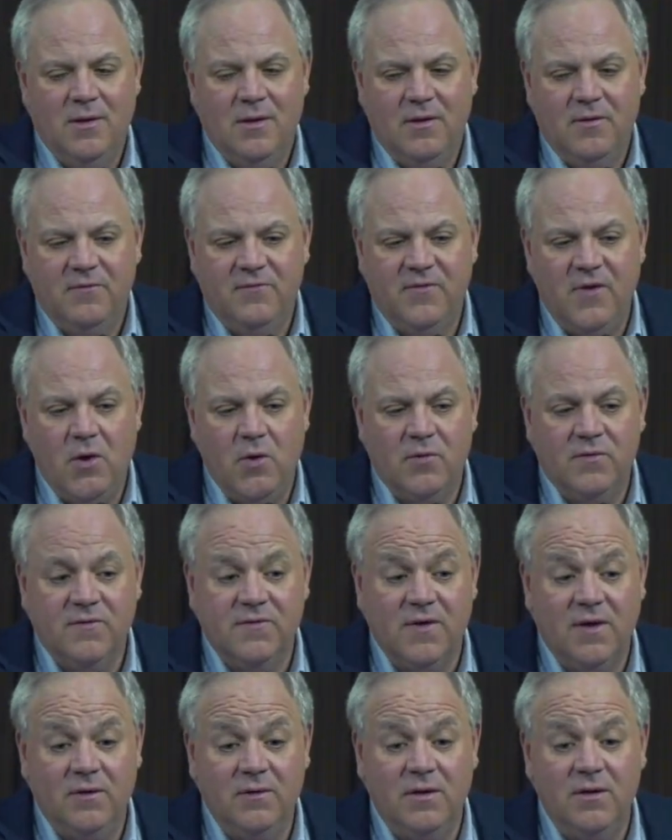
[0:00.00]

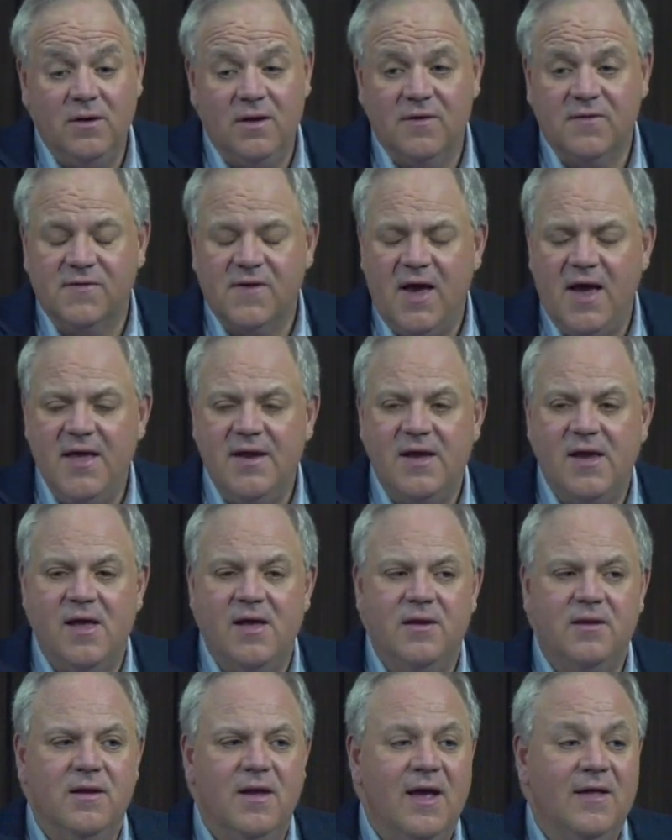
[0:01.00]
folks a little
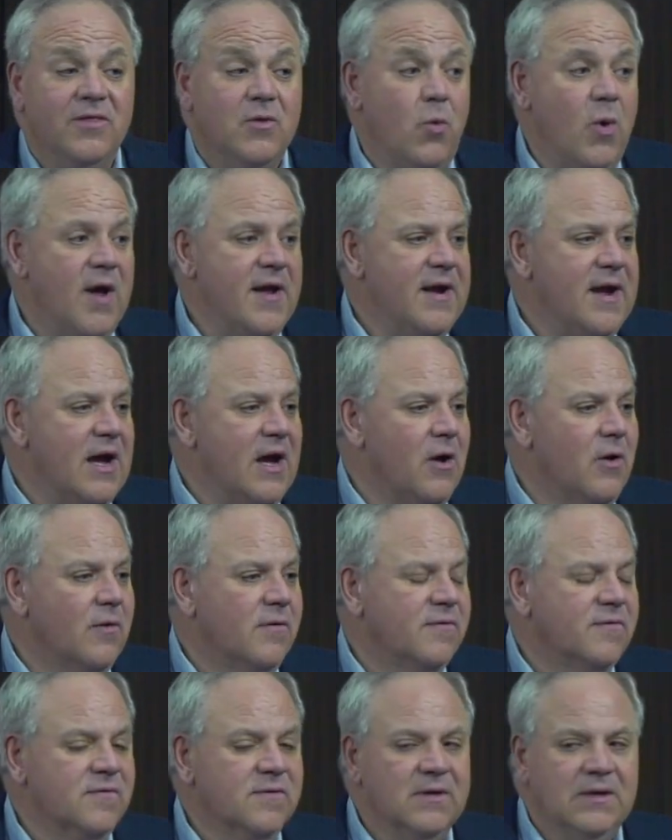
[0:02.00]
excited at the White
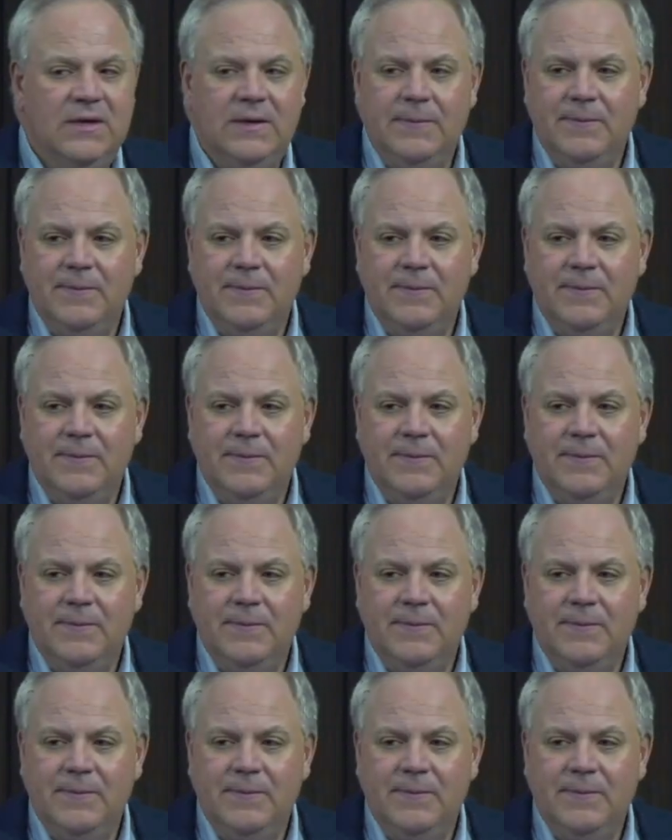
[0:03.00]
House.